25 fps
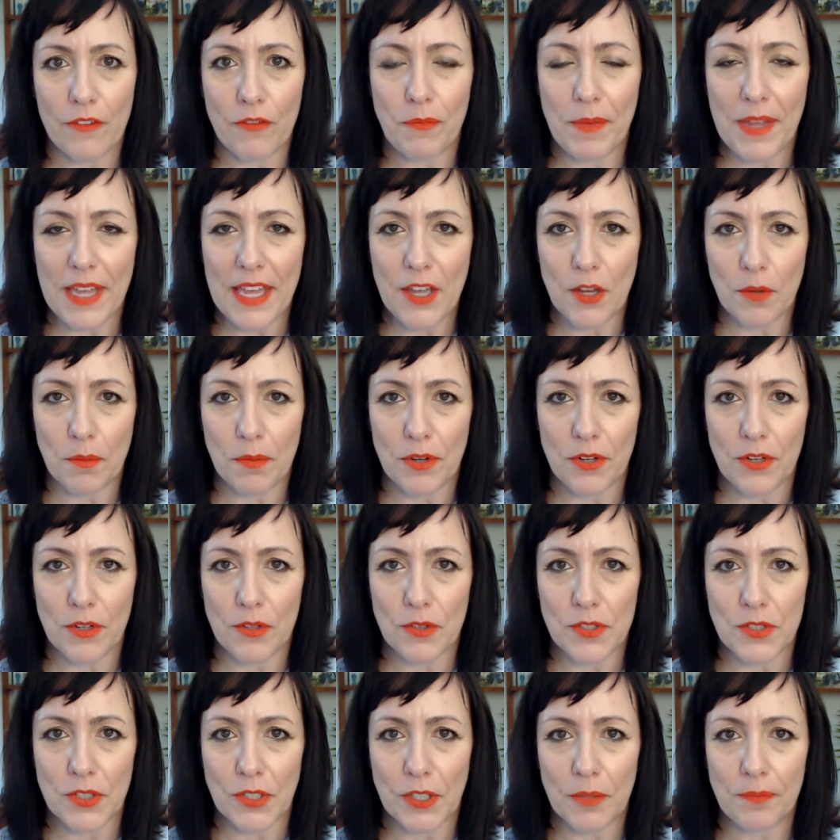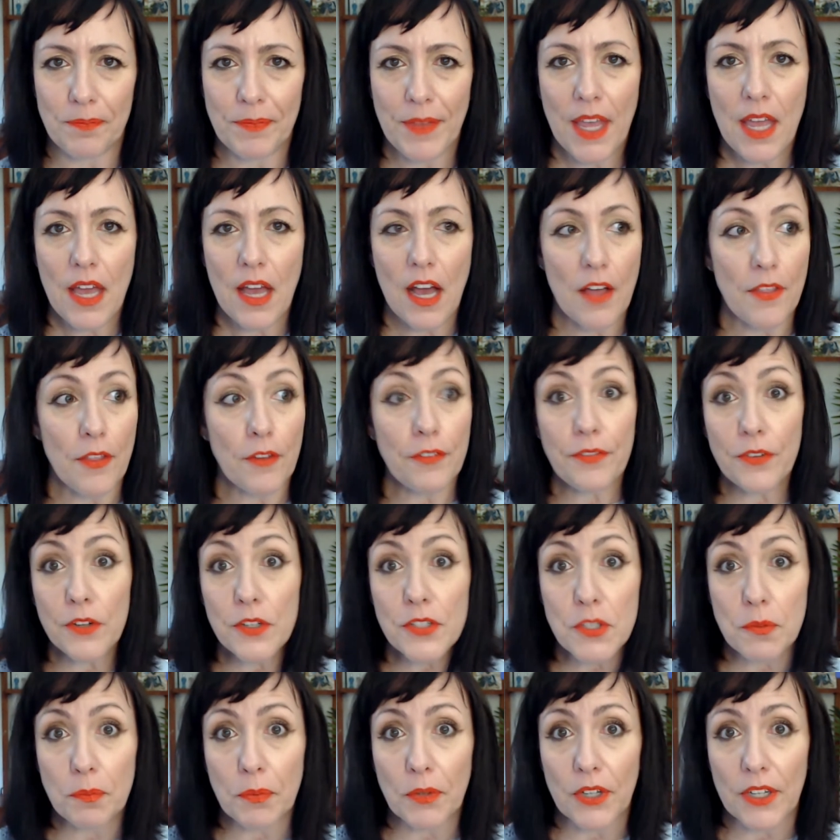of being a producer. The
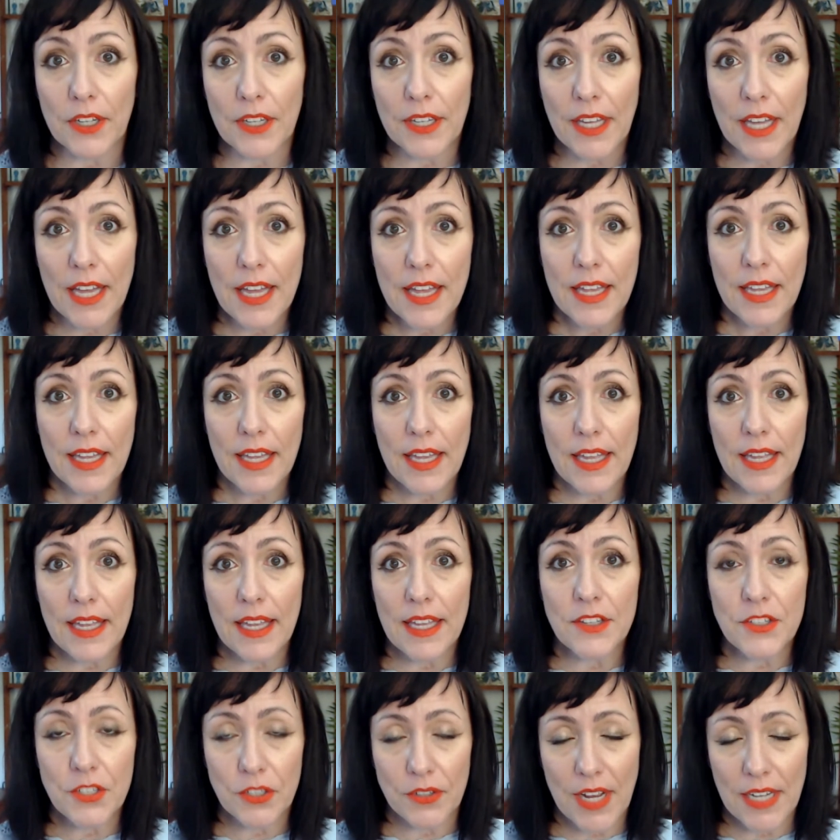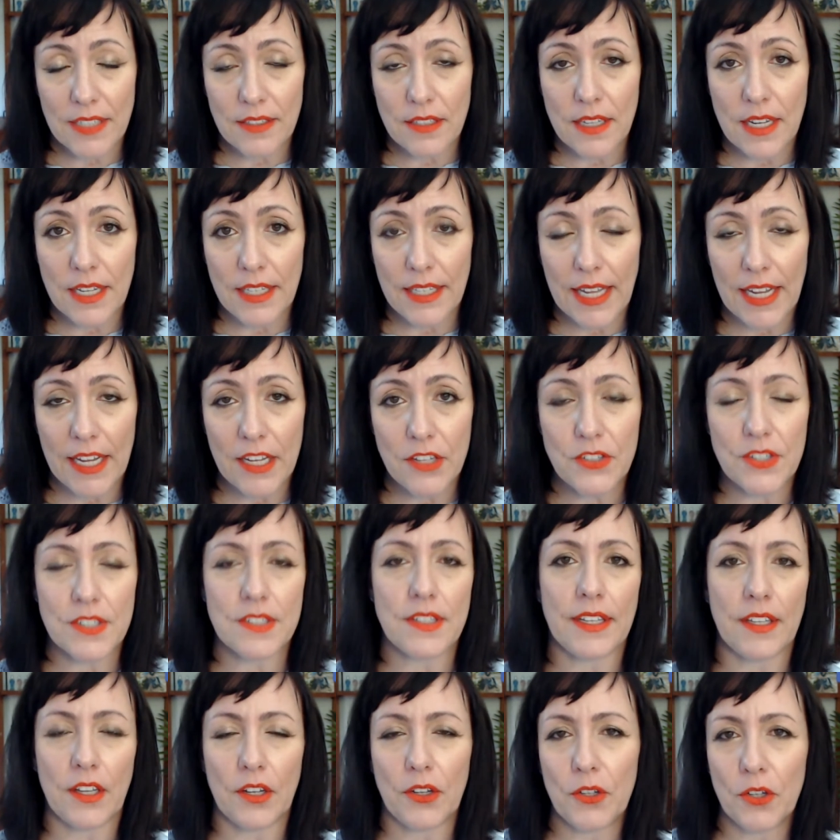first book, Interact and Engage, is
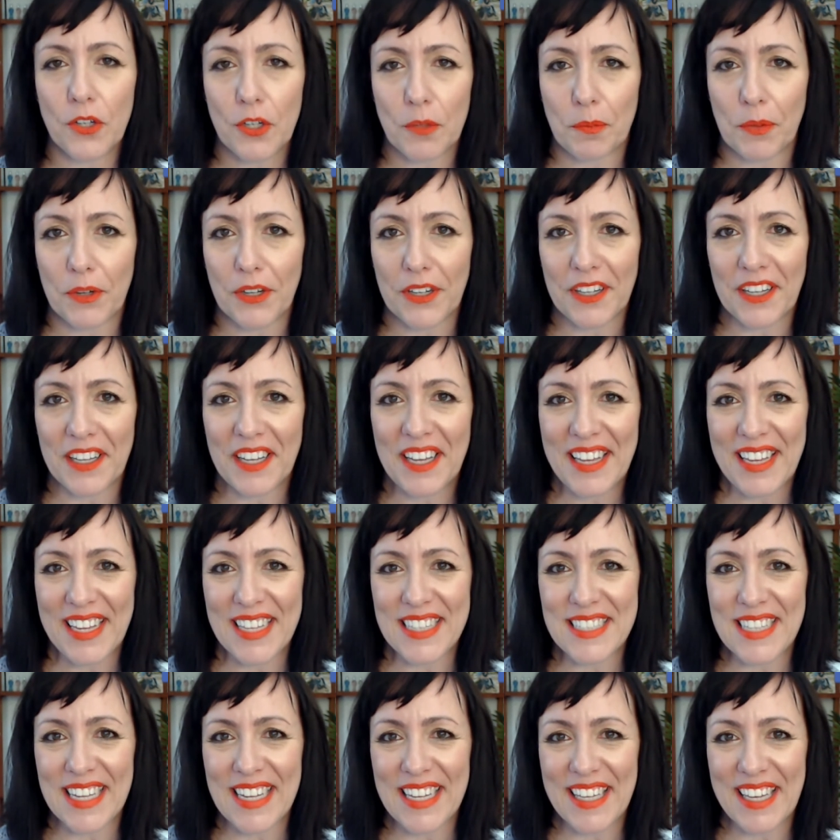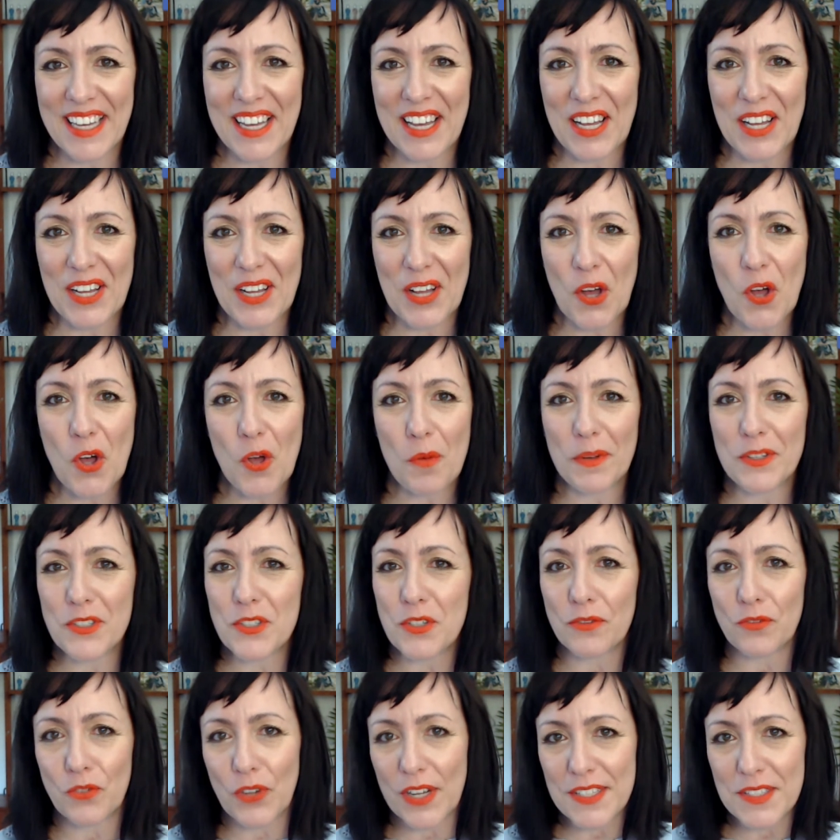like a cookbook. It's like a whole bunch
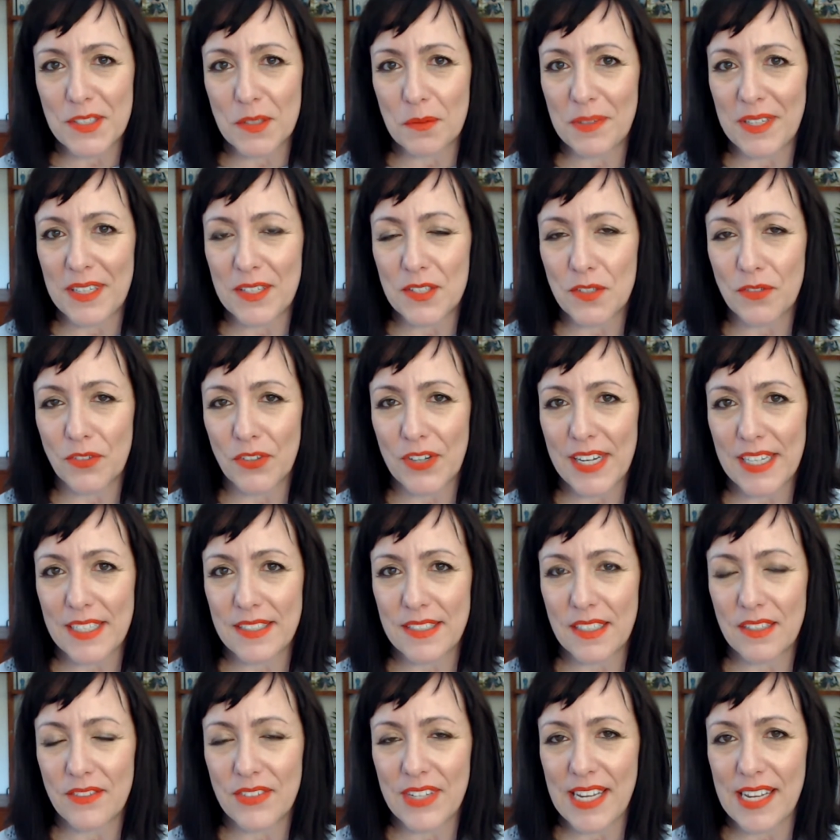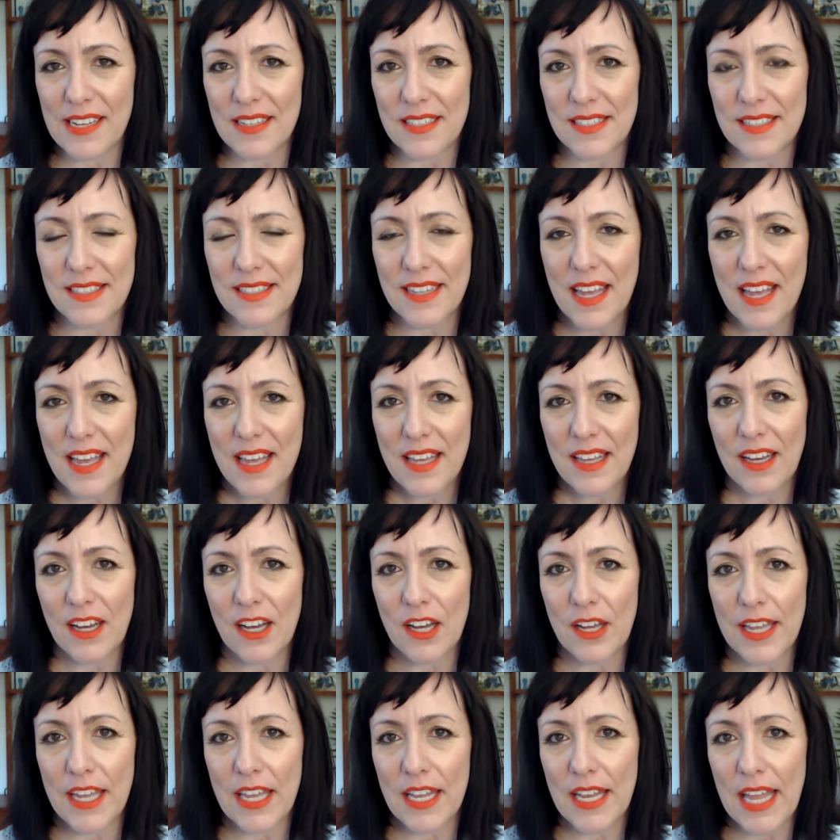of recipes for activities
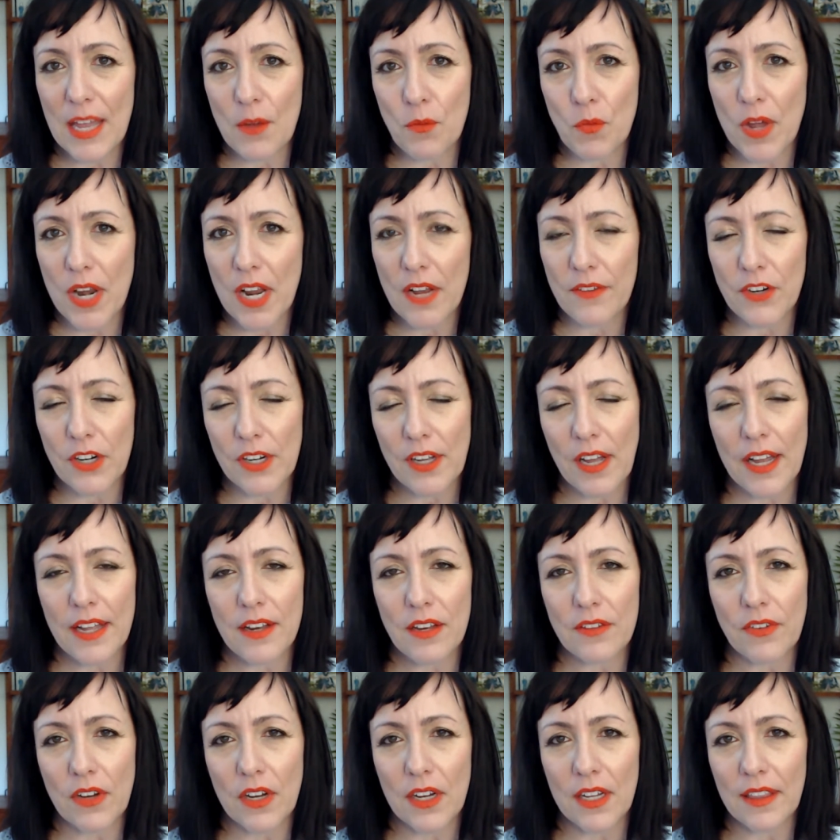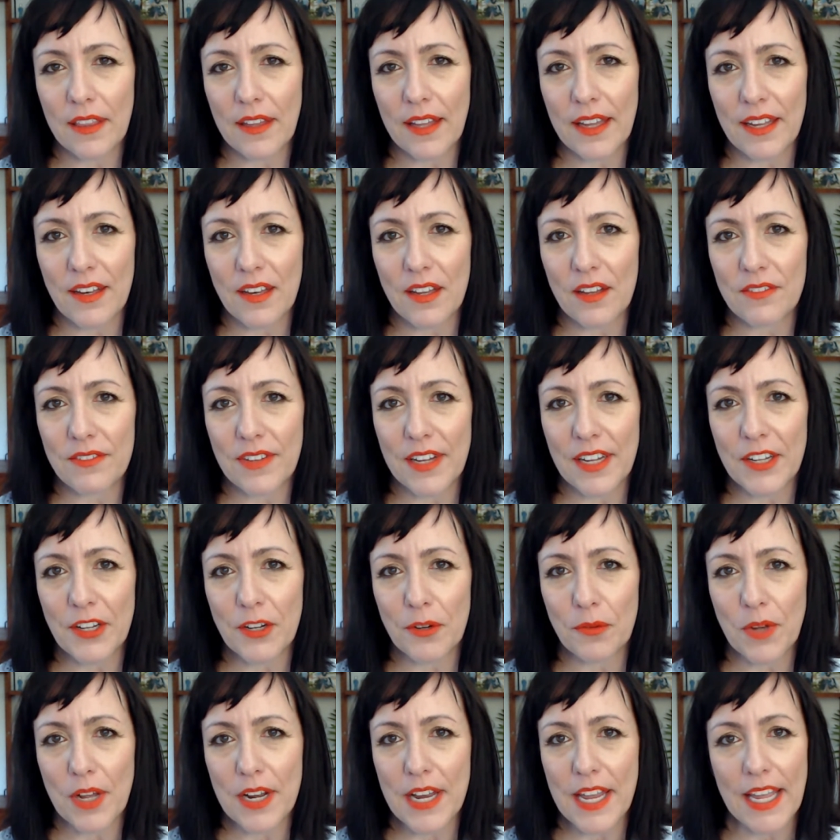in whatever kind of online event
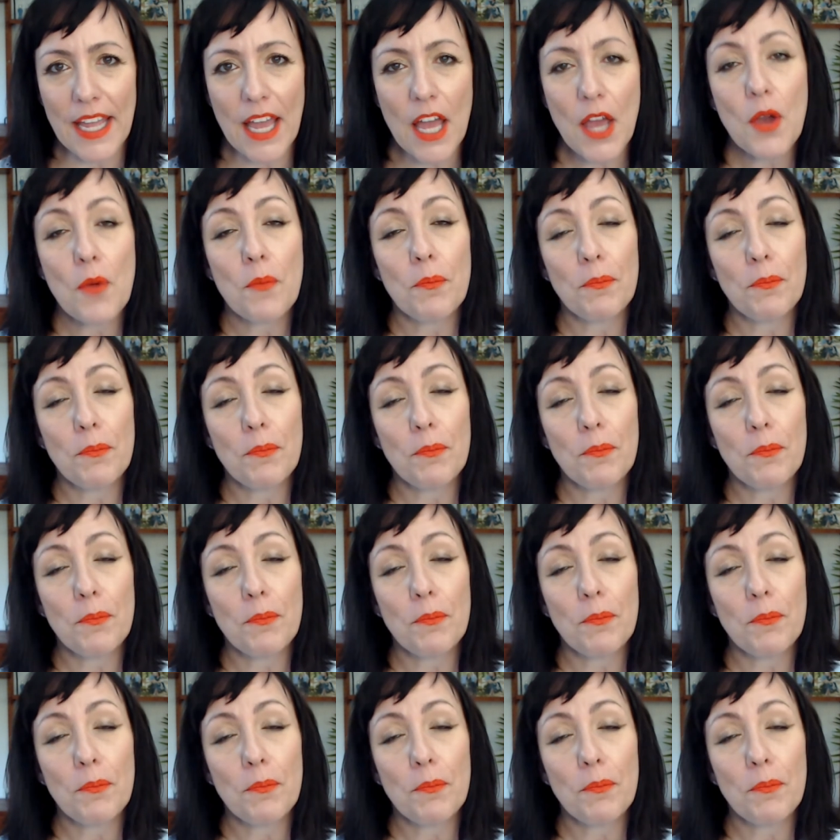you're running.